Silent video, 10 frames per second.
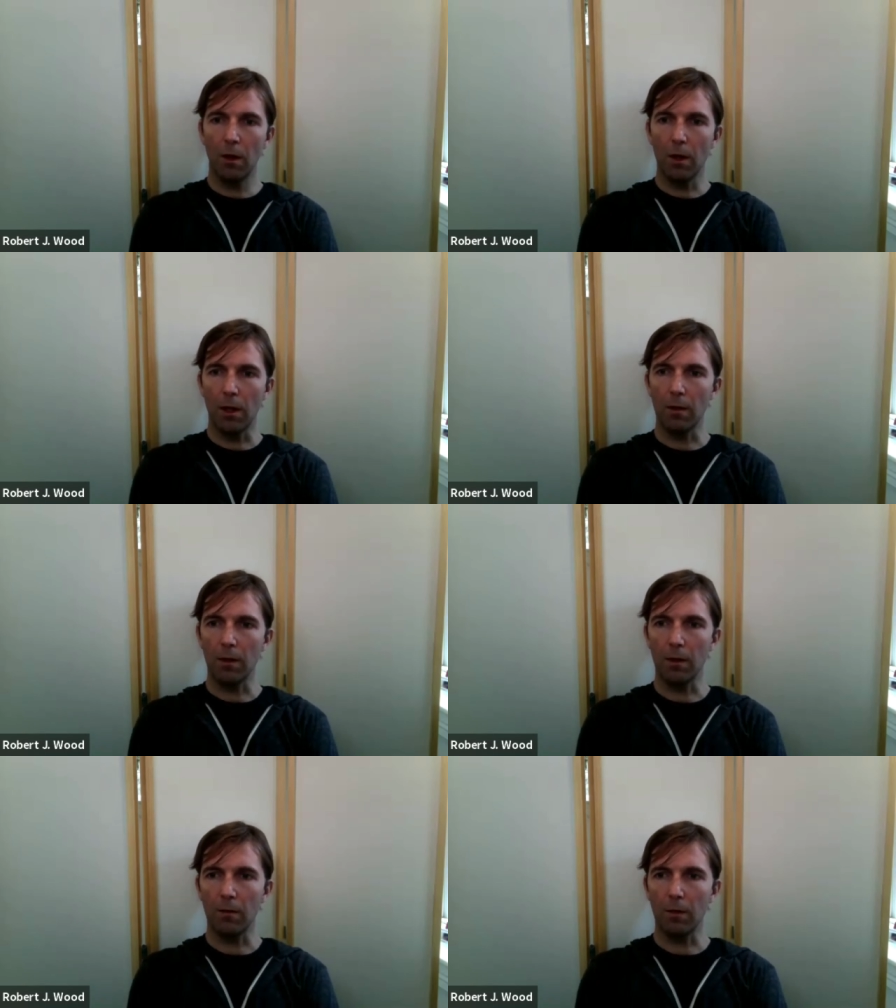And,
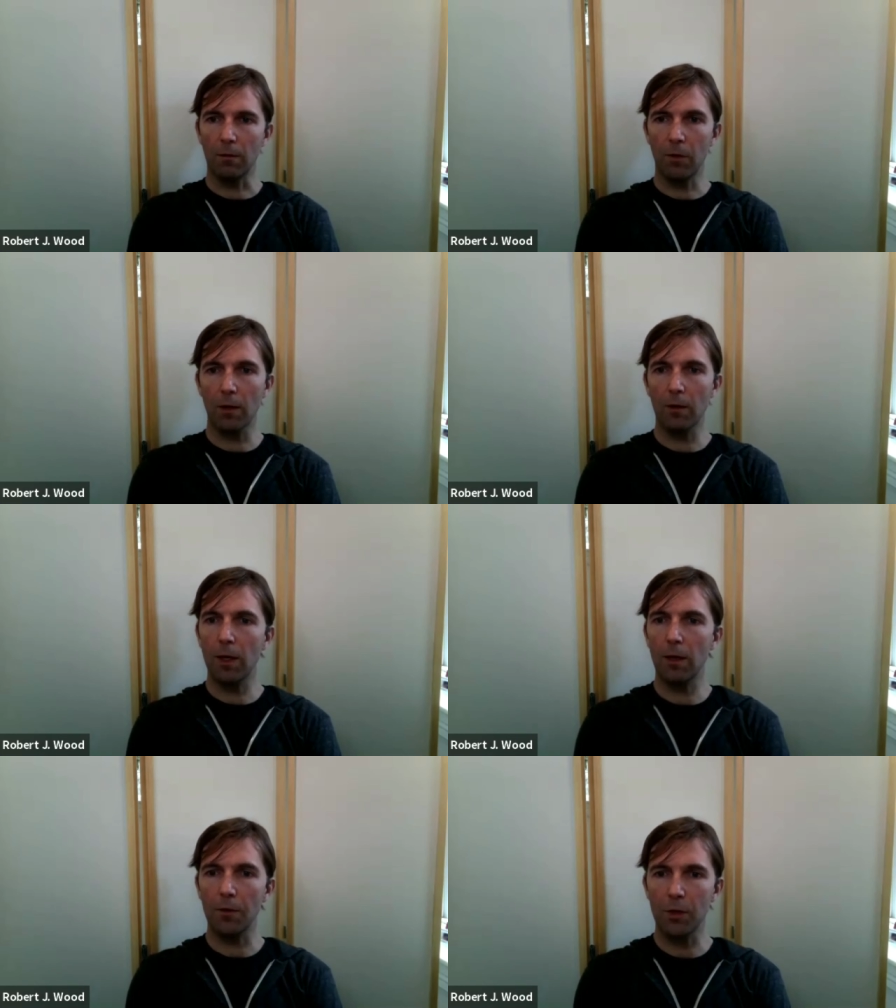and, and frankly,
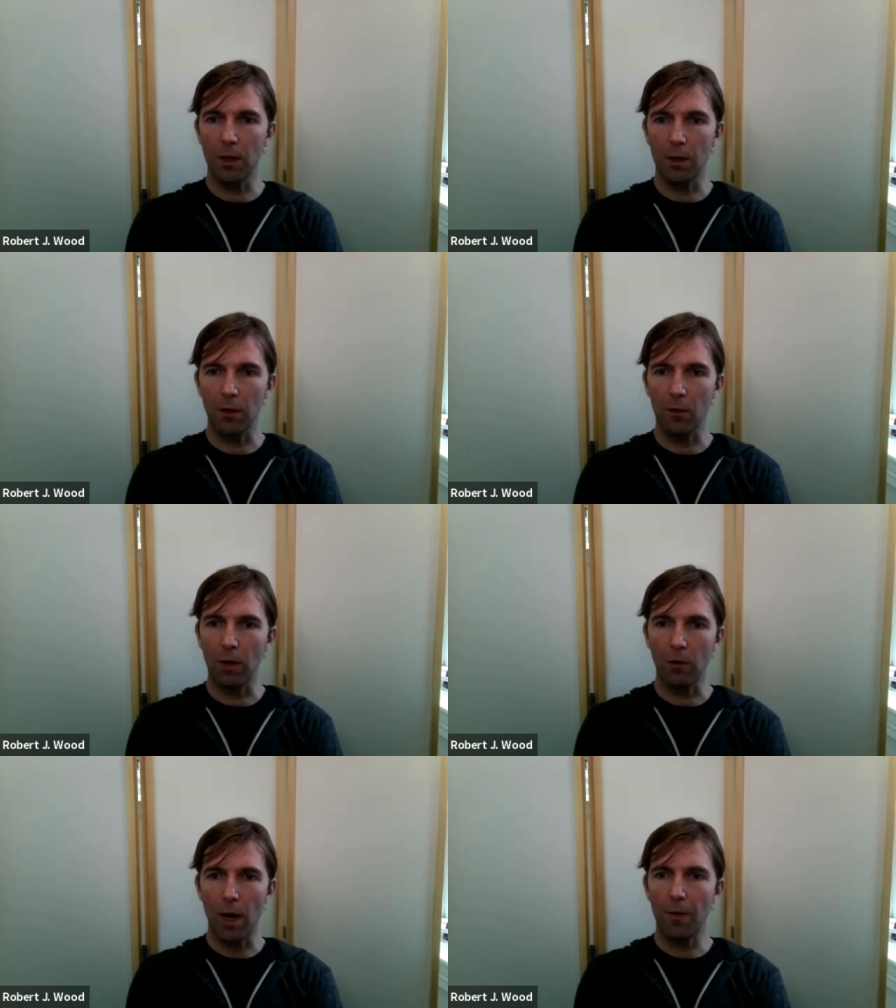I don't see any other way
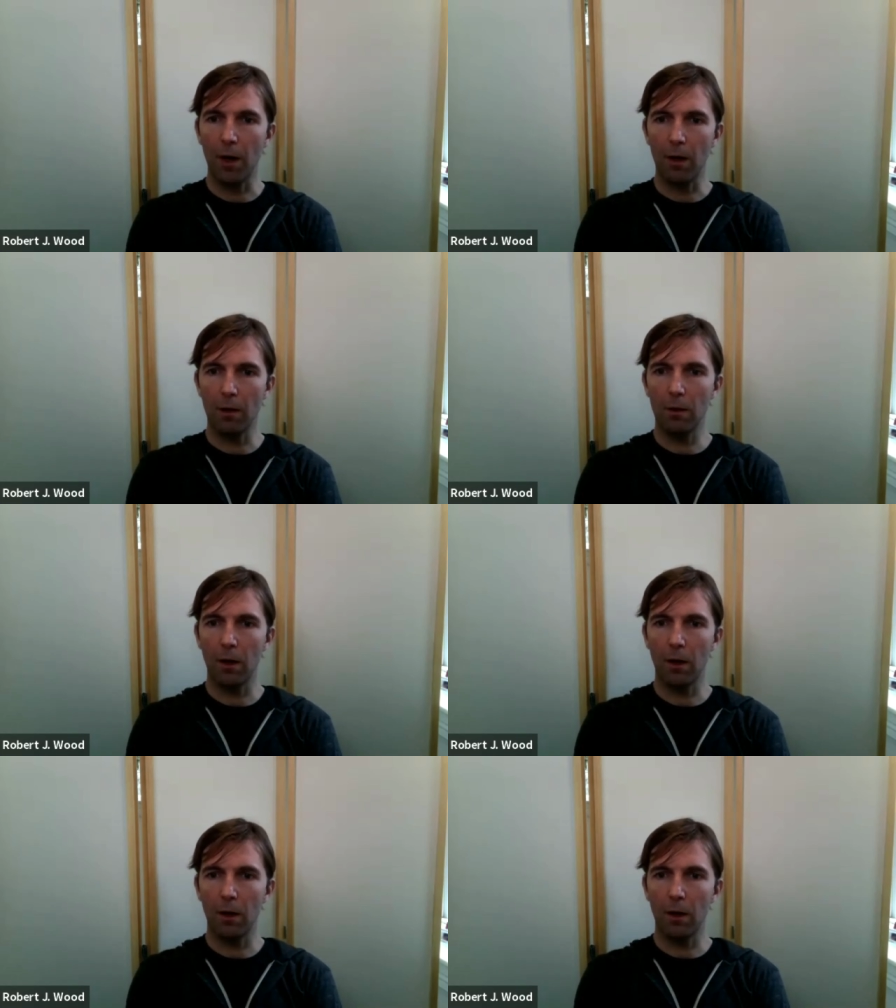around that.